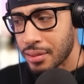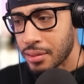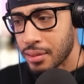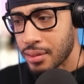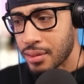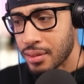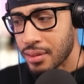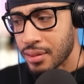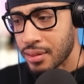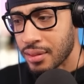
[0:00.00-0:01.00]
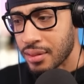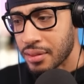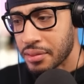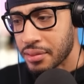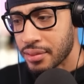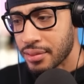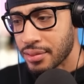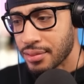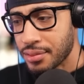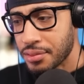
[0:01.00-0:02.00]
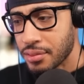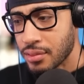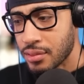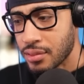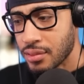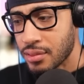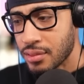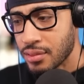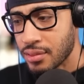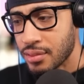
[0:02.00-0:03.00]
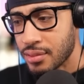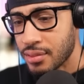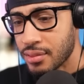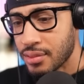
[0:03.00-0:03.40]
[no speech]